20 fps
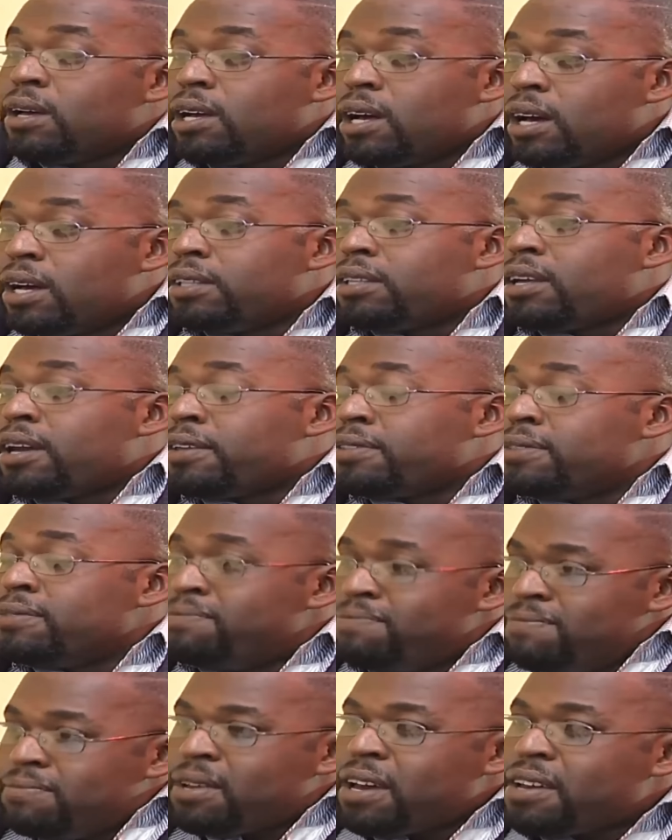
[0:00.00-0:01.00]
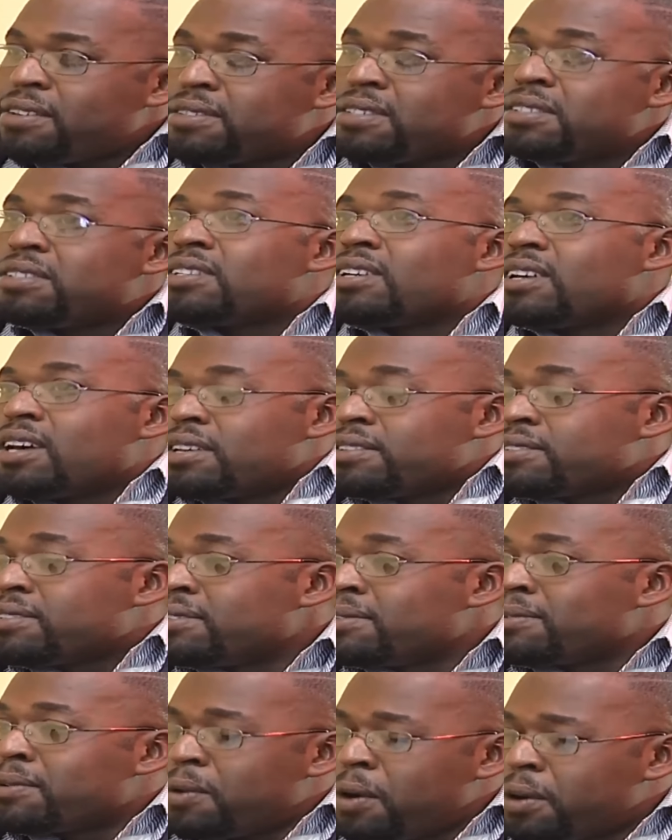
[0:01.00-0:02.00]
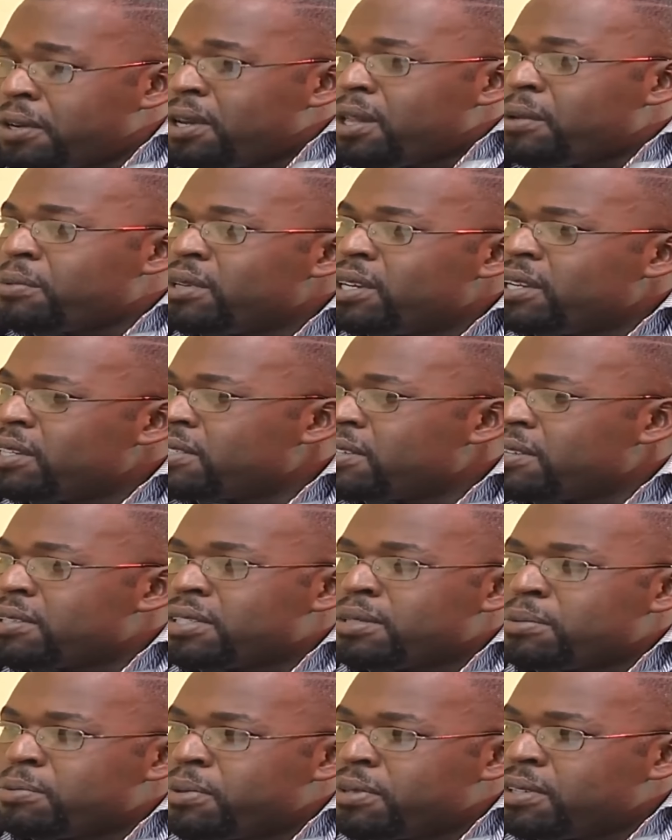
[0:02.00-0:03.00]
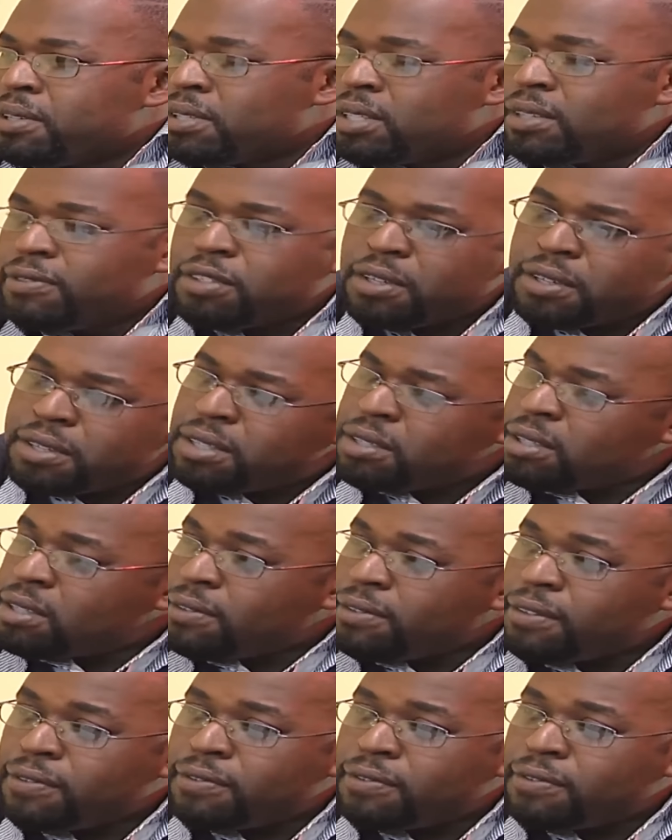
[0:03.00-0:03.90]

And I see she has a cordial relationship with the Chief Justice of the